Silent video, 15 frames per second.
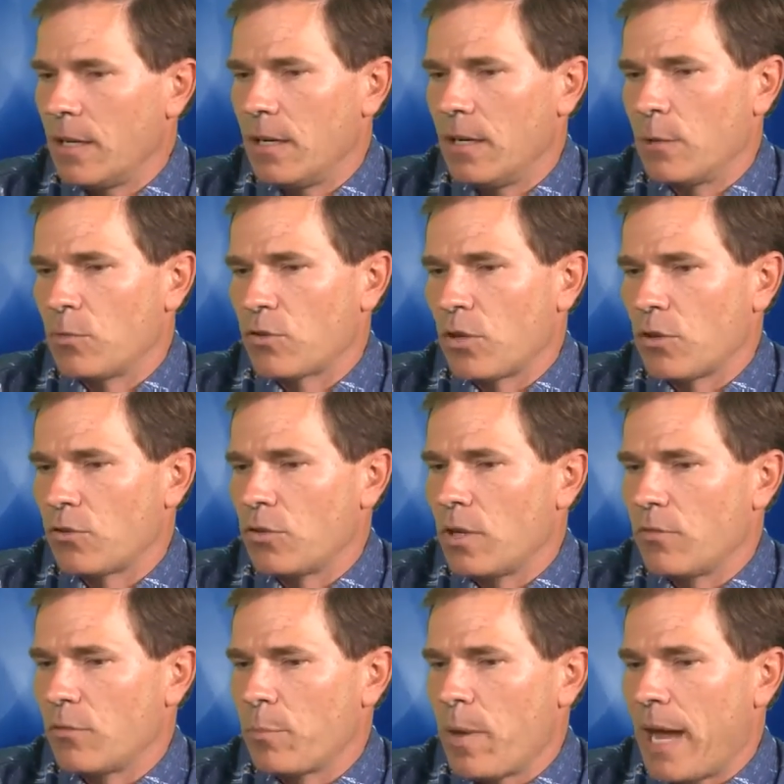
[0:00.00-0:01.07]
It was also
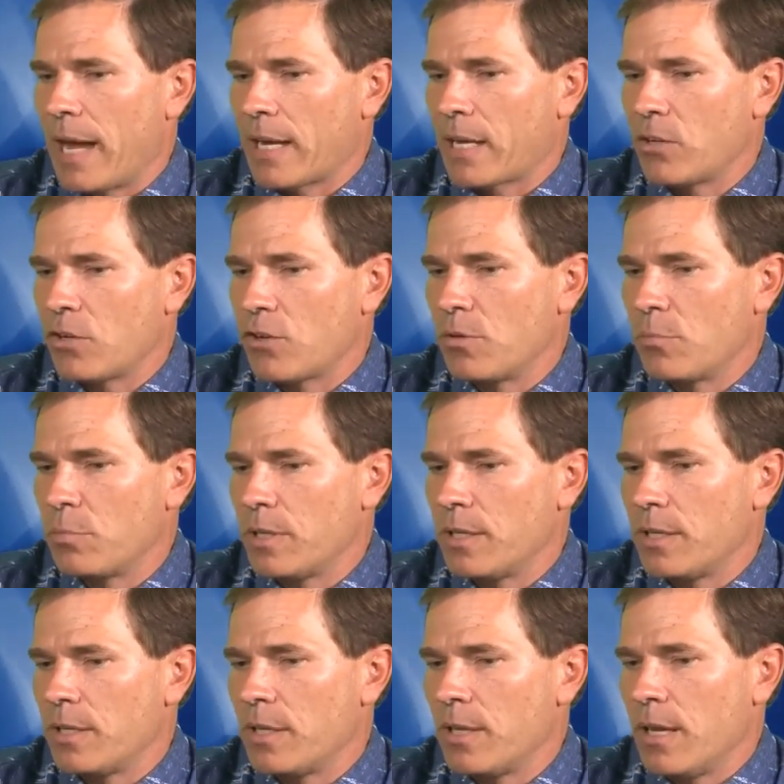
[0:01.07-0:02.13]
never packaged to
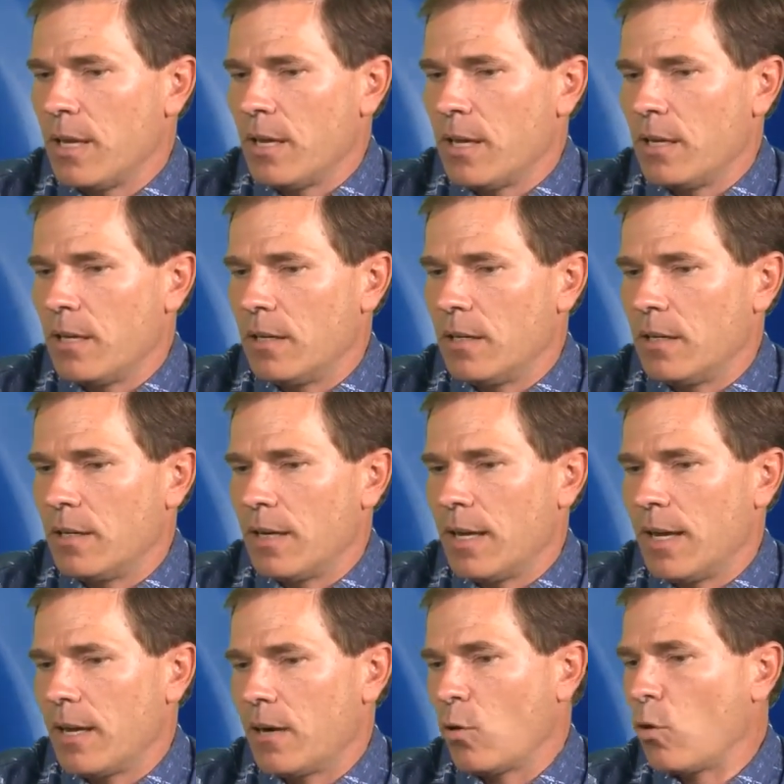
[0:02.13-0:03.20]
be
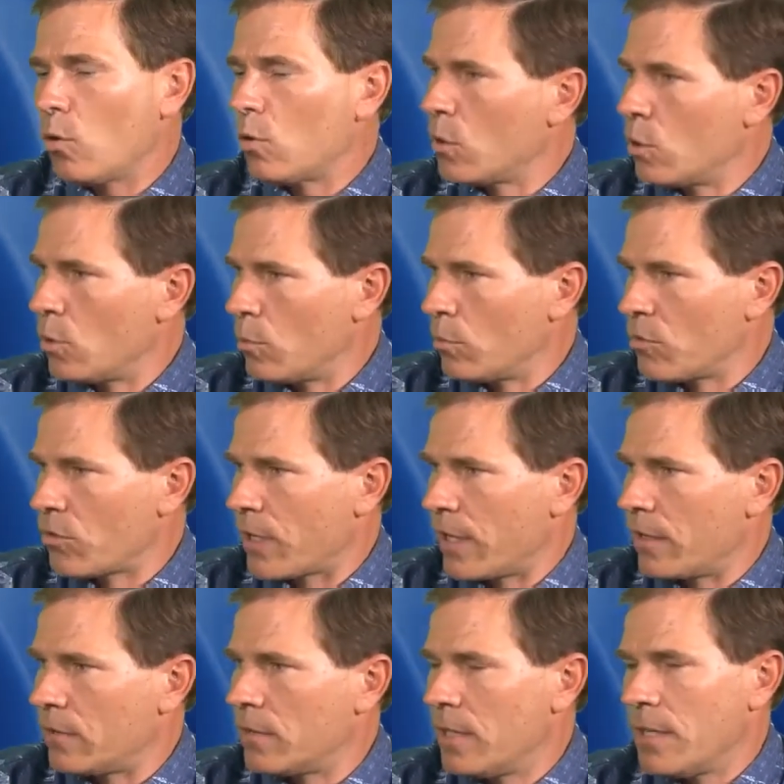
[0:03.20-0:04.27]
at a whole home
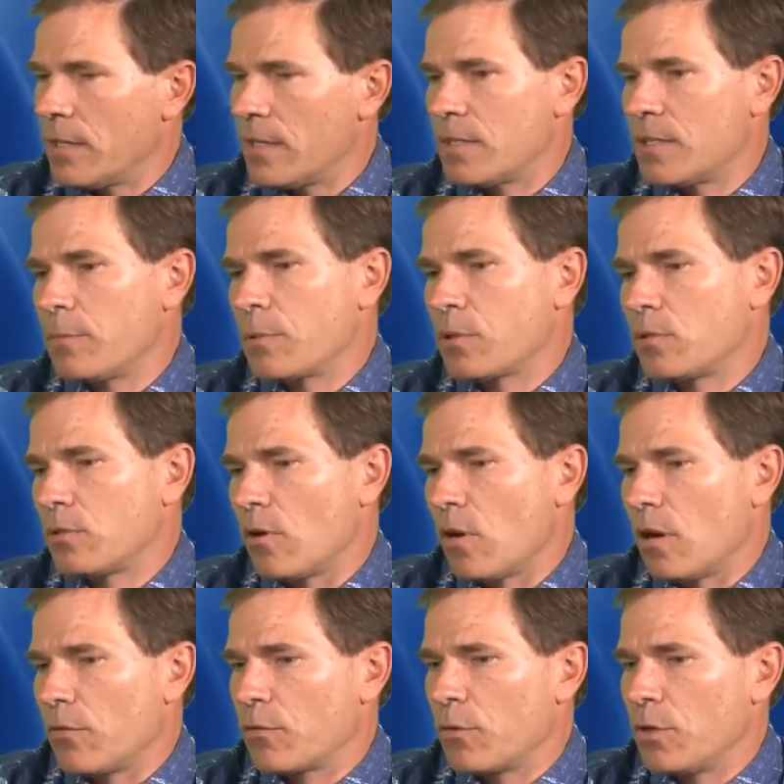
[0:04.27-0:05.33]
scale. The typical
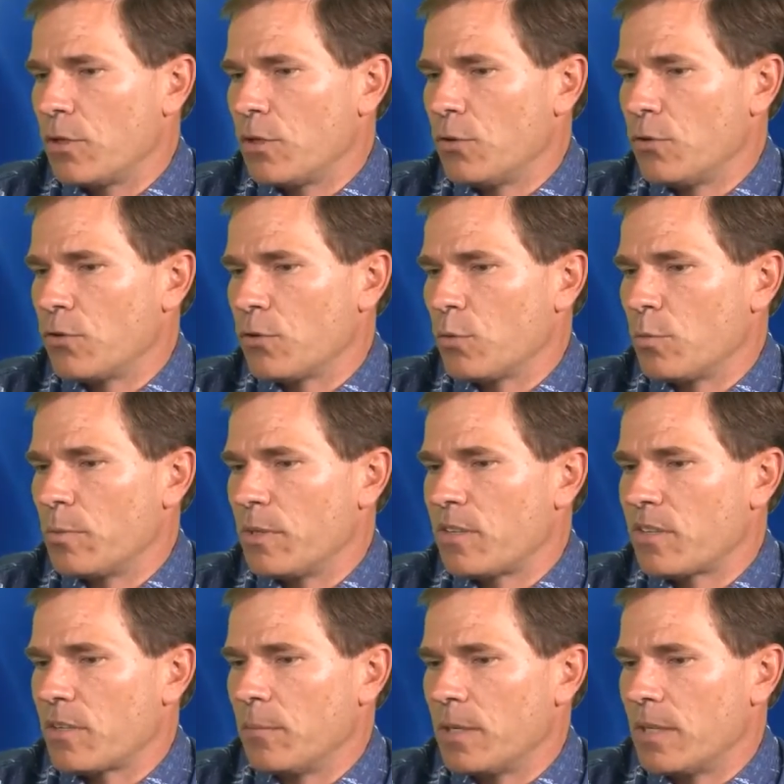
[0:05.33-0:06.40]
off-grid user would be
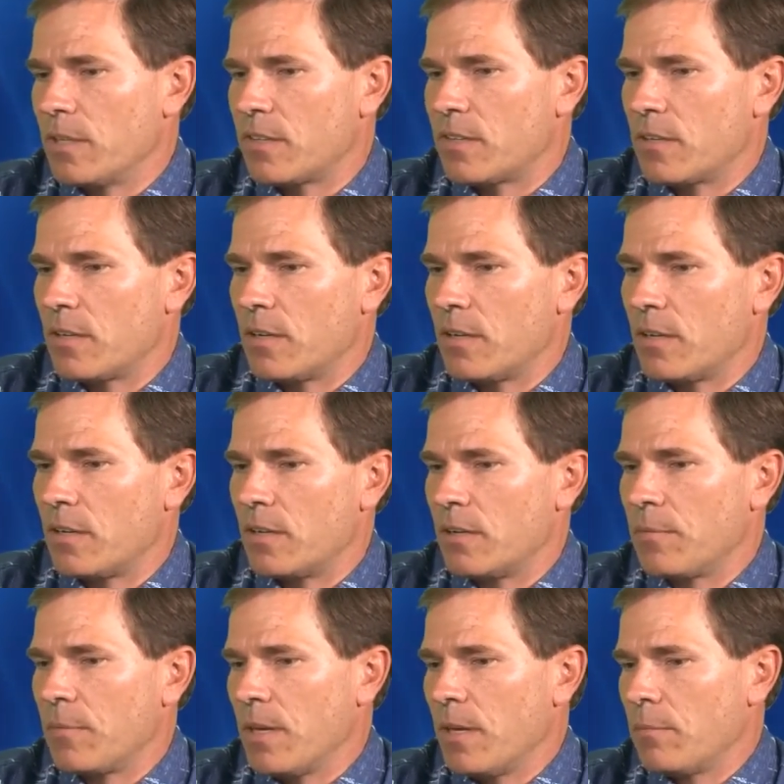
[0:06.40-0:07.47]
somebody that's in
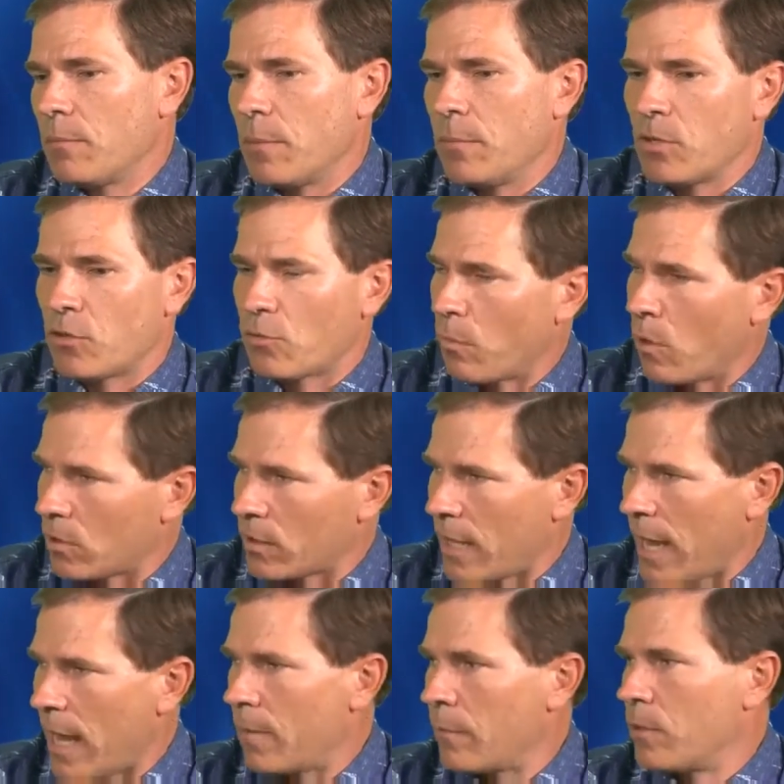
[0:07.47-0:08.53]
maybe a small
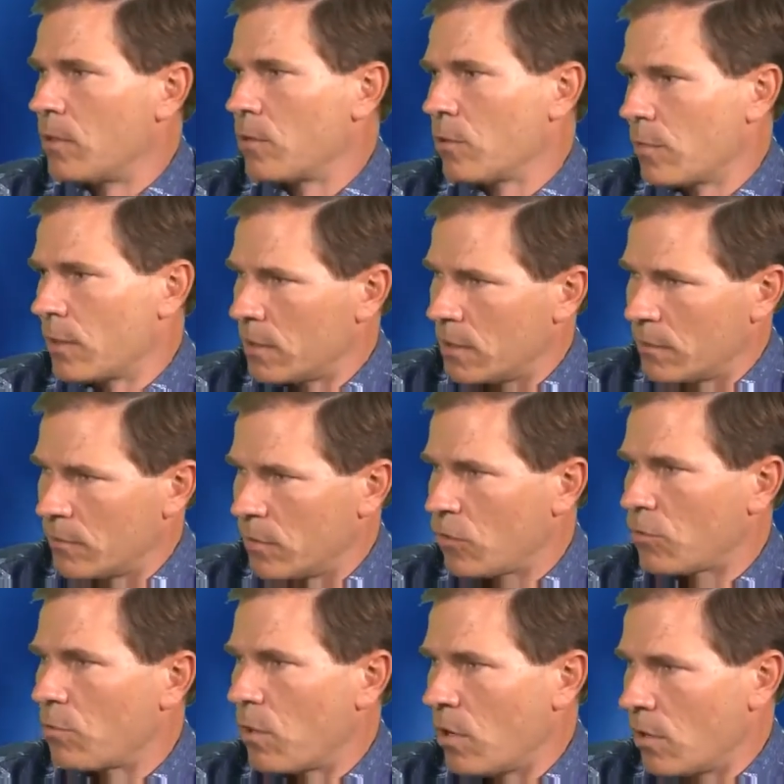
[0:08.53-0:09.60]
cabin or relatively
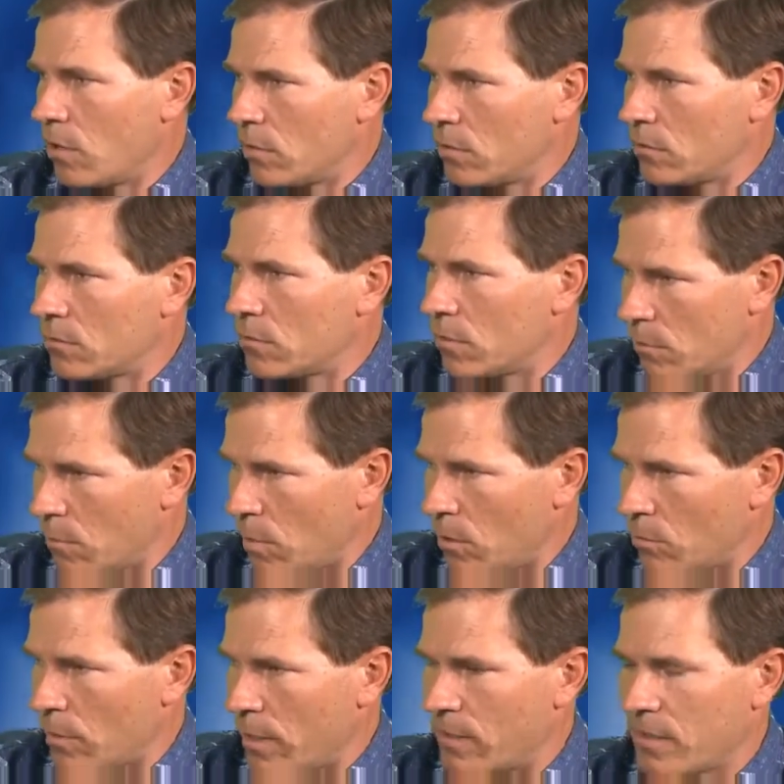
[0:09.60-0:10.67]
small
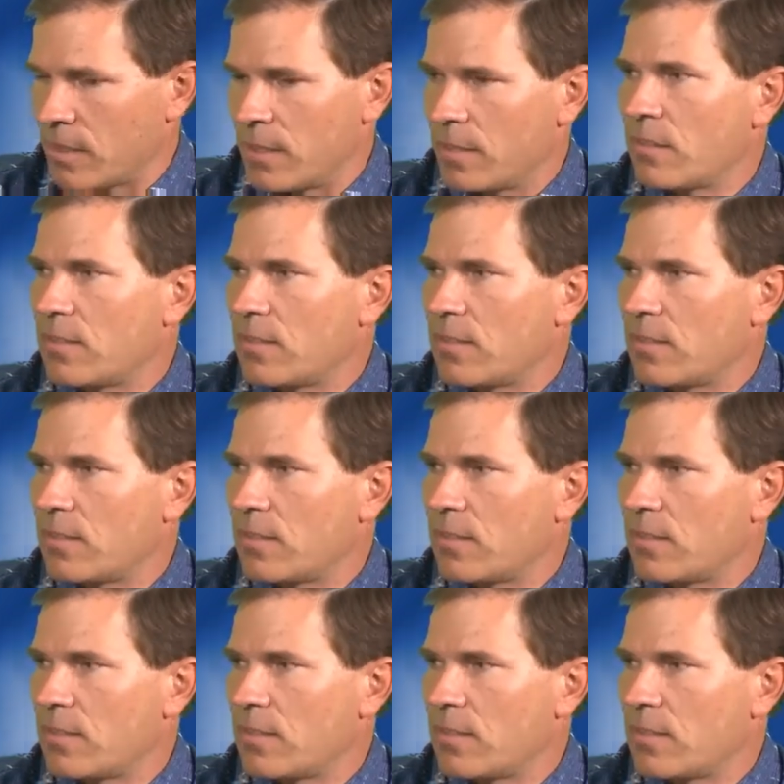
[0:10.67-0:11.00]
residence.